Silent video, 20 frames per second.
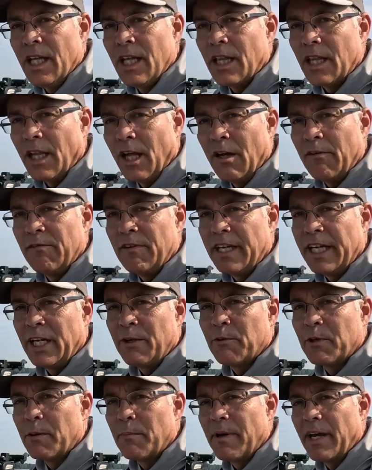Love
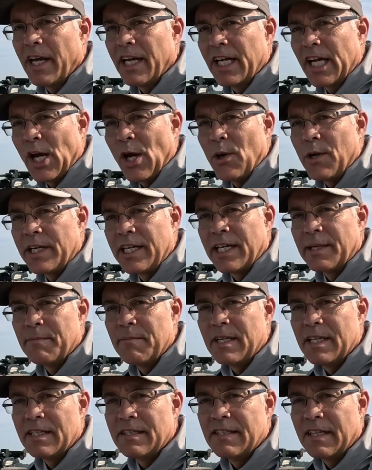Lake Winnebago. It can
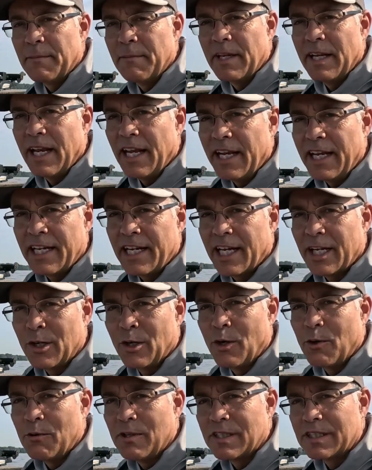be intimidating. I
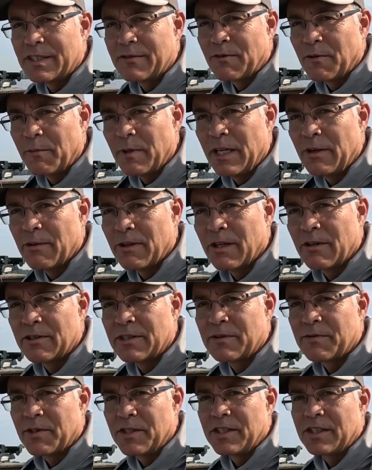know it was for me when I
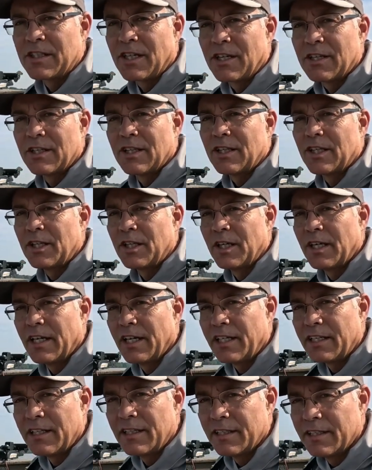was first starting to learn
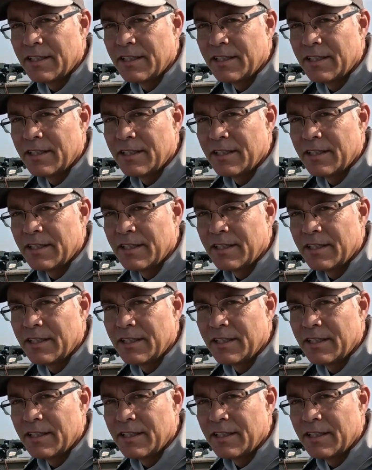it.